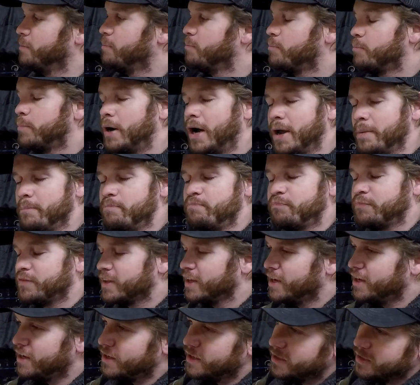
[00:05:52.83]
But
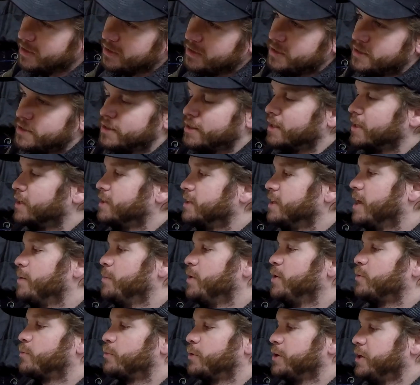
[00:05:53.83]
let
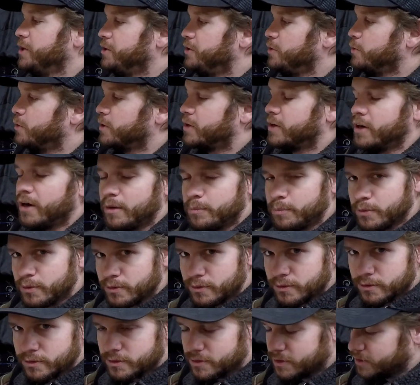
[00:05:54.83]
me read you a
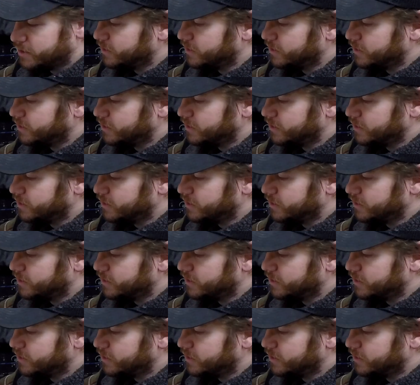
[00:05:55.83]
couple